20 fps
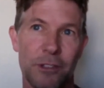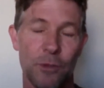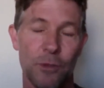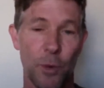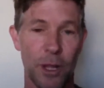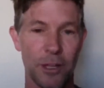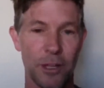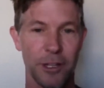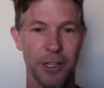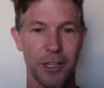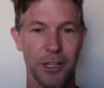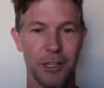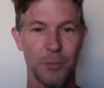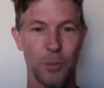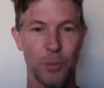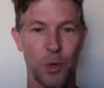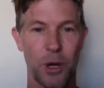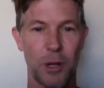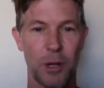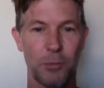dwelling in the
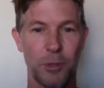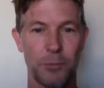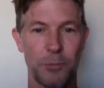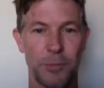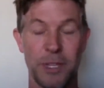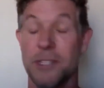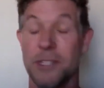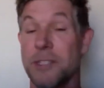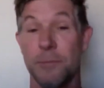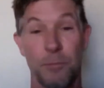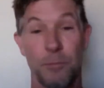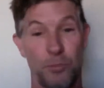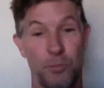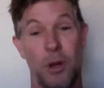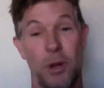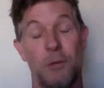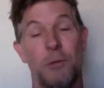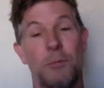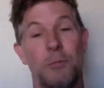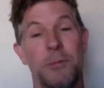problem because the
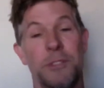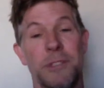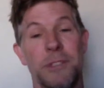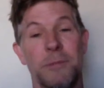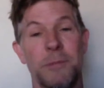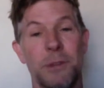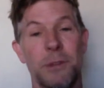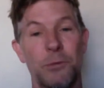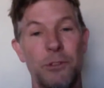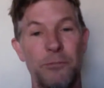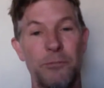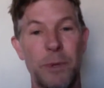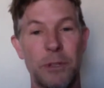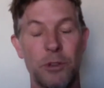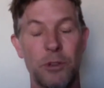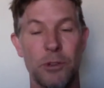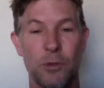problem is something we've been